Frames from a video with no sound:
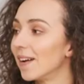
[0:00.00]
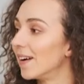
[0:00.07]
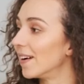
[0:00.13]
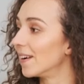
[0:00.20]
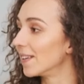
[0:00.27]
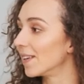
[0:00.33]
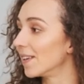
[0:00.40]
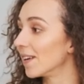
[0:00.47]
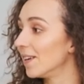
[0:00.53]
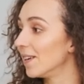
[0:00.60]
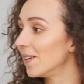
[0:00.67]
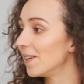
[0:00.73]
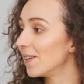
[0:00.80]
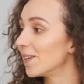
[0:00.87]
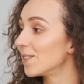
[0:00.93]
I'm always
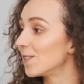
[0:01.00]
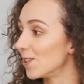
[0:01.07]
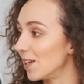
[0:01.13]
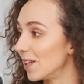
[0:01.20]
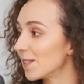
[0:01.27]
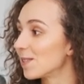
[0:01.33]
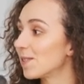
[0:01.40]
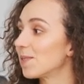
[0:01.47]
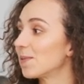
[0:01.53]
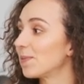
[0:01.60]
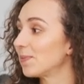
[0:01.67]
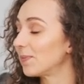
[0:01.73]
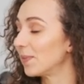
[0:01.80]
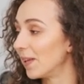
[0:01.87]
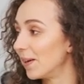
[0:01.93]
looking for a way to
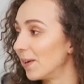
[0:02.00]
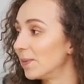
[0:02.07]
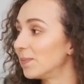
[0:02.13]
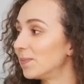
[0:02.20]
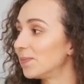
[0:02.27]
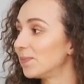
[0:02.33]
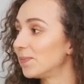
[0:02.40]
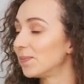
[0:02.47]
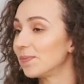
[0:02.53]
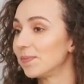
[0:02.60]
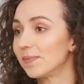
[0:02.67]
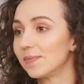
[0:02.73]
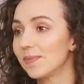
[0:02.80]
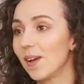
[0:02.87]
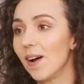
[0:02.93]
justify the best price
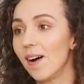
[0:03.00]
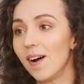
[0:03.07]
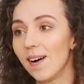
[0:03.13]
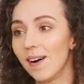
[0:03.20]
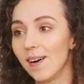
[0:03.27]
possible.